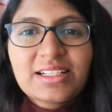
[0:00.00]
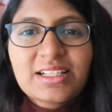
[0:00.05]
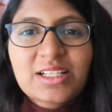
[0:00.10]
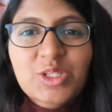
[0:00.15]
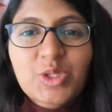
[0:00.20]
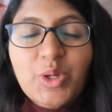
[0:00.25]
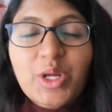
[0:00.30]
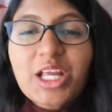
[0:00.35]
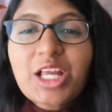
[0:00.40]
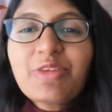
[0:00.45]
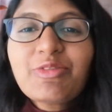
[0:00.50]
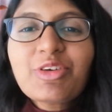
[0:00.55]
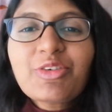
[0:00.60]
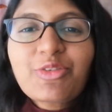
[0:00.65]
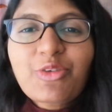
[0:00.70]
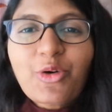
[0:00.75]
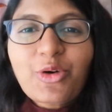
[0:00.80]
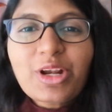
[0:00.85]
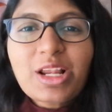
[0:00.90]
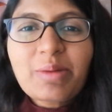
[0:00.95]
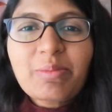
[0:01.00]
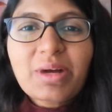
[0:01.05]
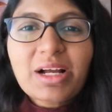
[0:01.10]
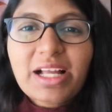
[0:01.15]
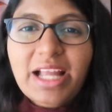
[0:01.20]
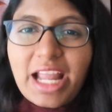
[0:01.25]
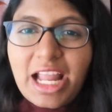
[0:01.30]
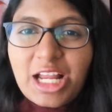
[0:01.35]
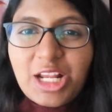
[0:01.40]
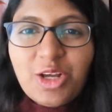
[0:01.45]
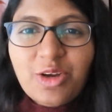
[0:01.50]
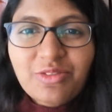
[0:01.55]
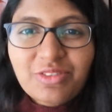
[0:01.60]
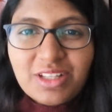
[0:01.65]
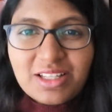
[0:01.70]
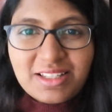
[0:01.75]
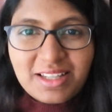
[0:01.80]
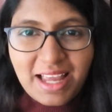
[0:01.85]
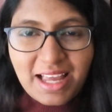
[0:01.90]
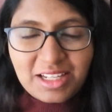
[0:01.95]
So if you fall among any of
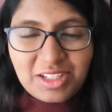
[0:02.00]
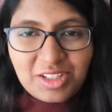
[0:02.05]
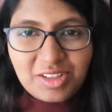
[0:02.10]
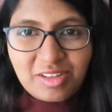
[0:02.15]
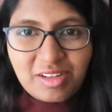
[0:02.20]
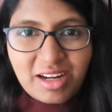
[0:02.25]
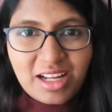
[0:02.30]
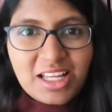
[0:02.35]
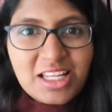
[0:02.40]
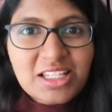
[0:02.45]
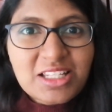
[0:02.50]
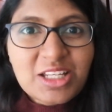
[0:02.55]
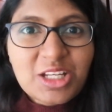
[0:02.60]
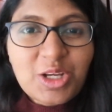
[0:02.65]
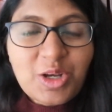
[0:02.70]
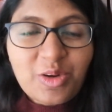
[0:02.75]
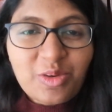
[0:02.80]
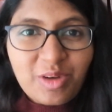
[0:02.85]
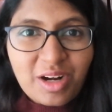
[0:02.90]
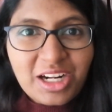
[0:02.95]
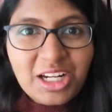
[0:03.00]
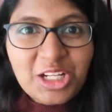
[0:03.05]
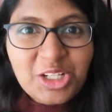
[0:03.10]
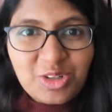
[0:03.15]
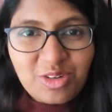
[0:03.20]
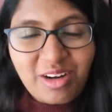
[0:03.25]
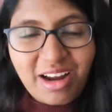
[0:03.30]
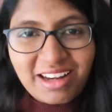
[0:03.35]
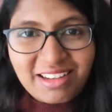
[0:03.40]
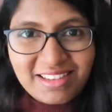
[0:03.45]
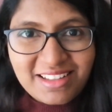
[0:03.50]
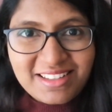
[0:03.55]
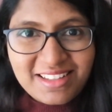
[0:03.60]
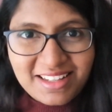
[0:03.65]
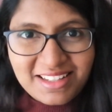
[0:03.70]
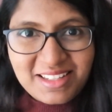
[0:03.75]
these categories, you're ready to write this